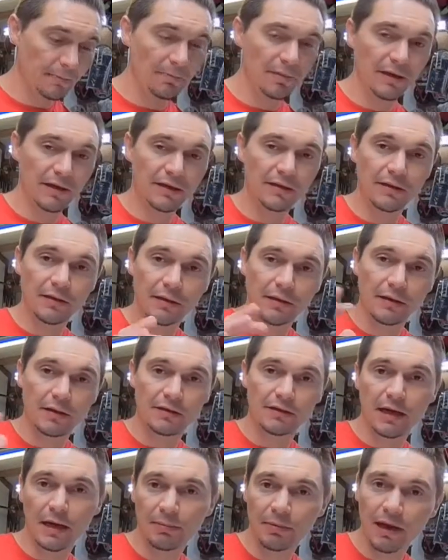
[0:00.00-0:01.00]
being
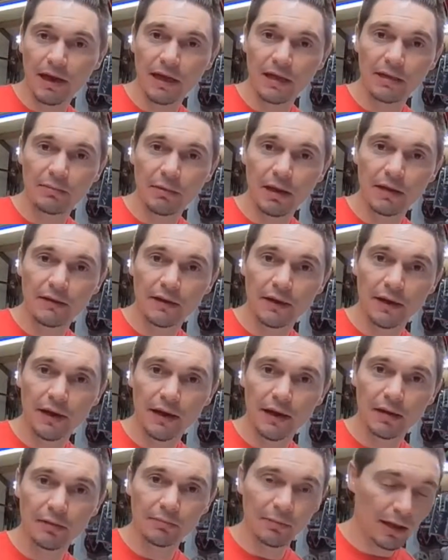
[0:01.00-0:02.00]
a type of handyman that
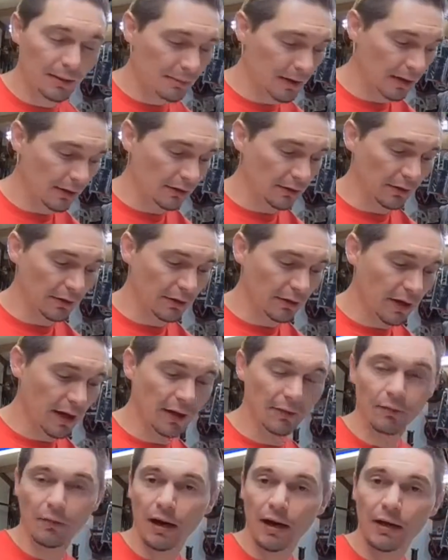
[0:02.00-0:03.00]
I am, I'm not going to
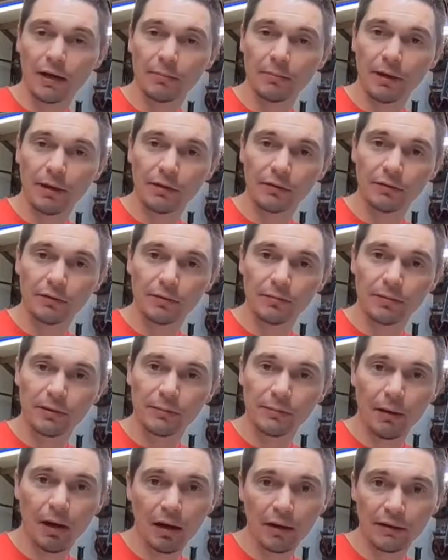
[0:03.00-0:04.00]
cry and whine about a little
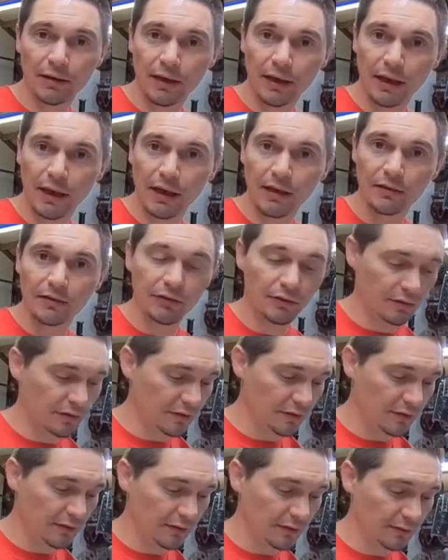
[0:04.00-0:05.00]
bit of mod that I got to do
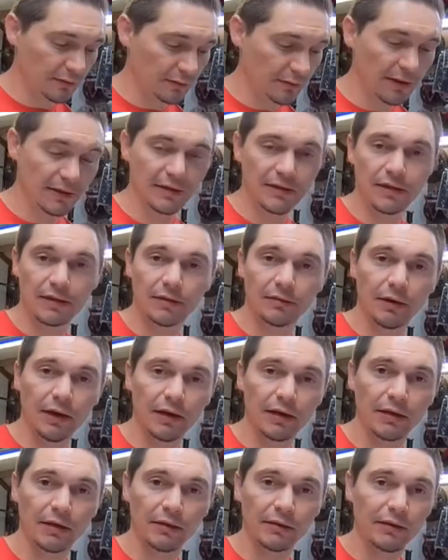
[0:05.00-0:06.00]
to the antenna
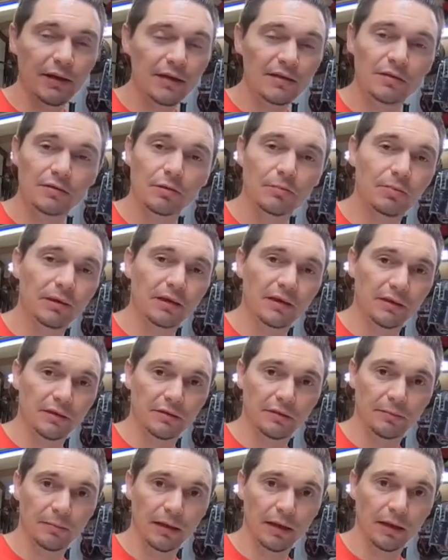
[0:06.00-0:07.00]
right here. That's no big
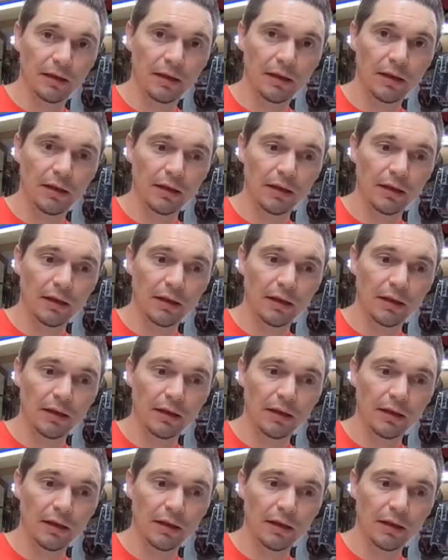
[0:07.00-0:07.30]
deal to me.